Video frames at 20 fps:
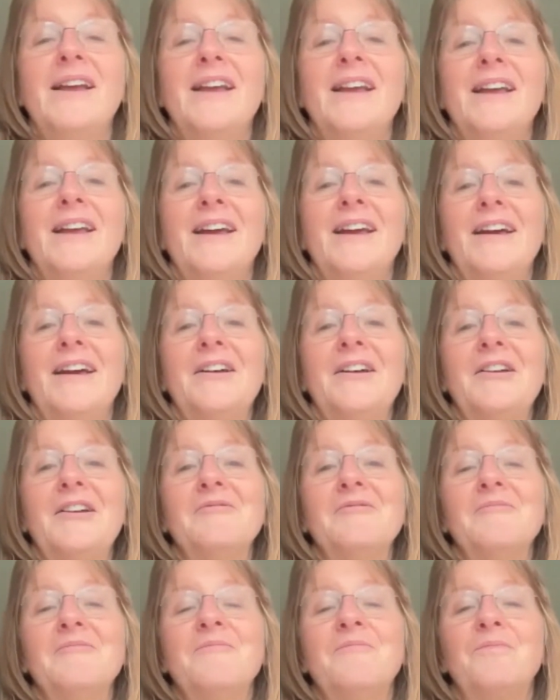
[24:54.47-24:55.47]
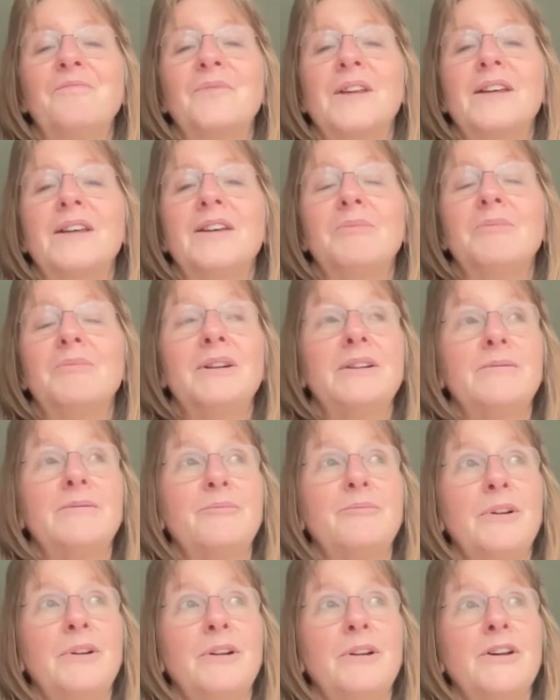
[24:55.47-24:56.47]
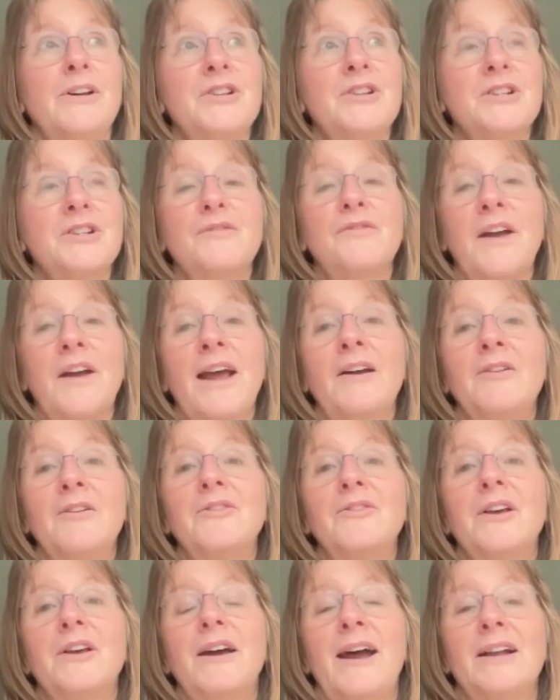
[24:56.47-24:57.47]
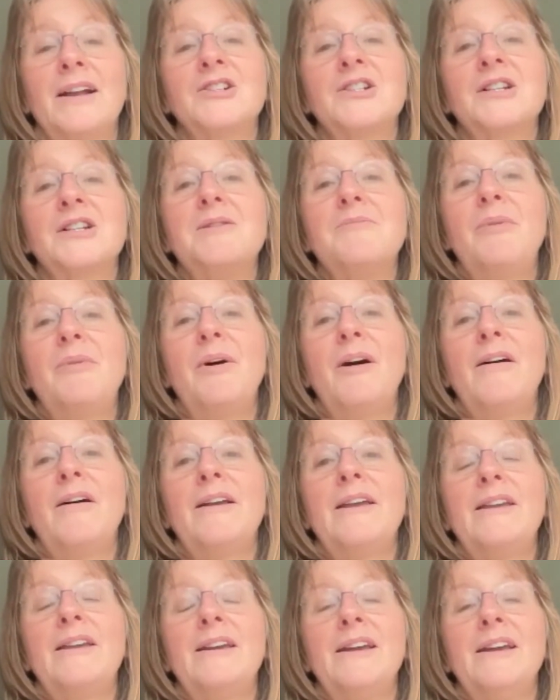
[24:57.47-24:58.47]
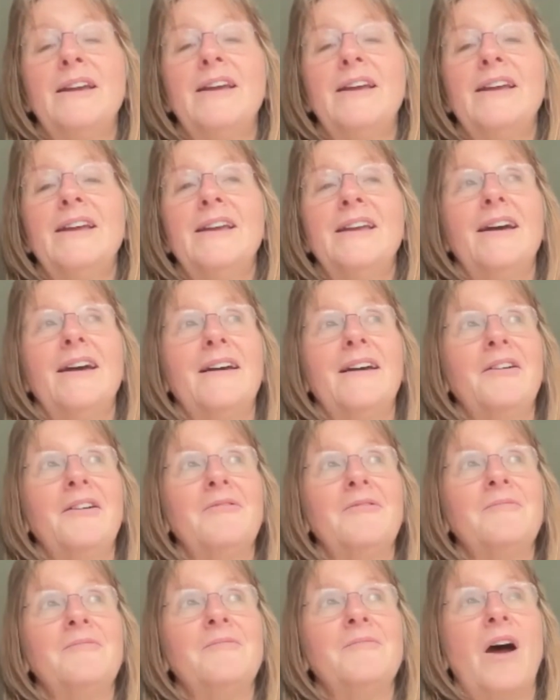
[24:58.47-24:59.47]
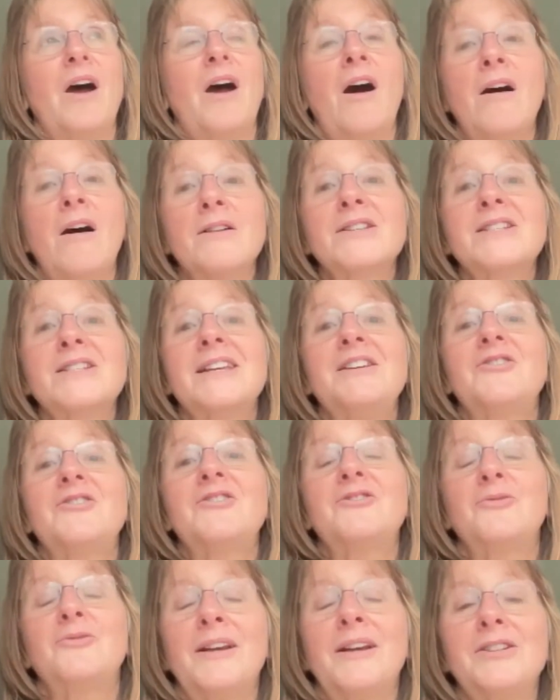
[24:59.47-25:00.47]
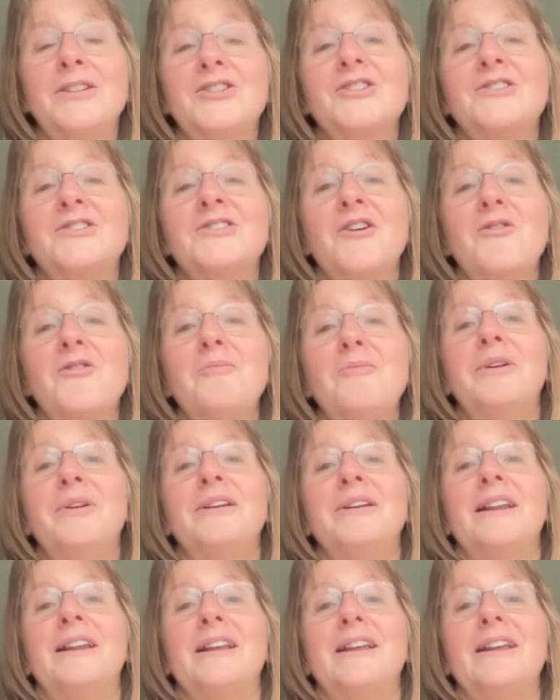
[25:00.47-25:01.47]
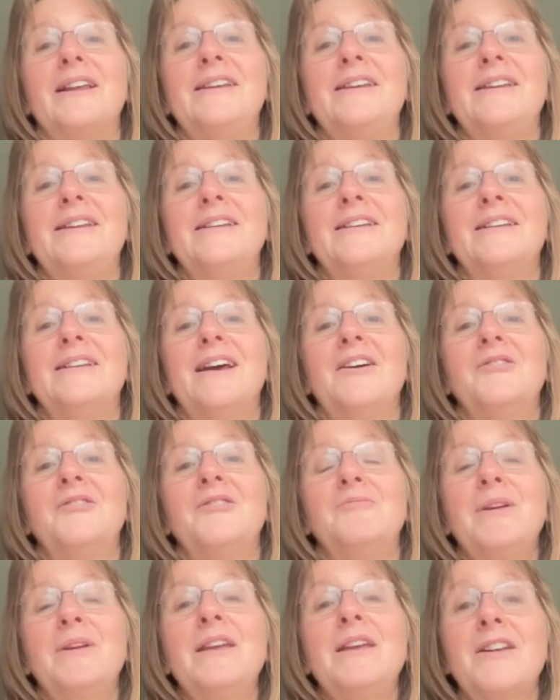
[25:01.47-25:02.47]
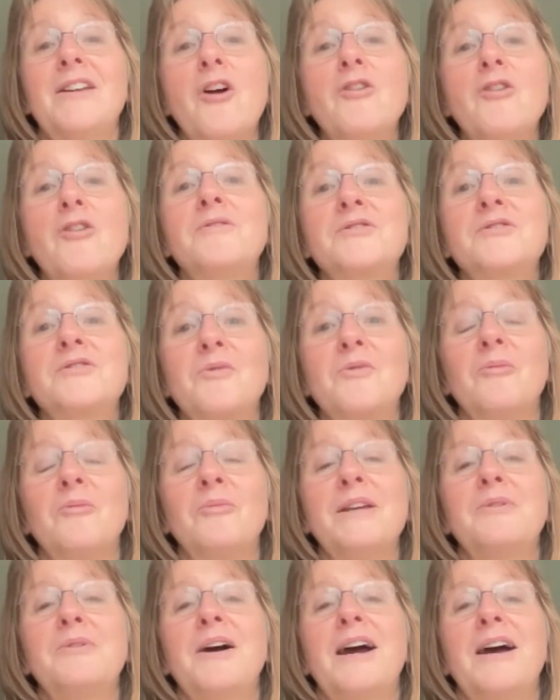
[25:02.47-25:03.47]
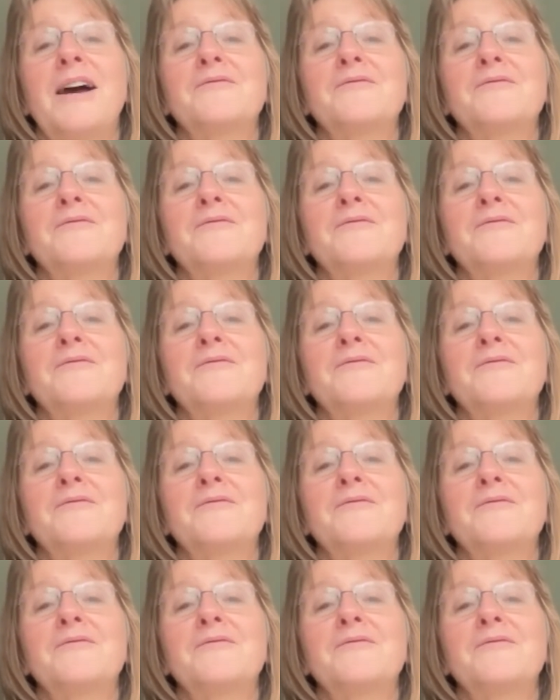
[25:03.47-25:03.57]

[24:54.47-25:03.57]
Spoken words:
but I just found that actually by asking questions openly and being open to what people have to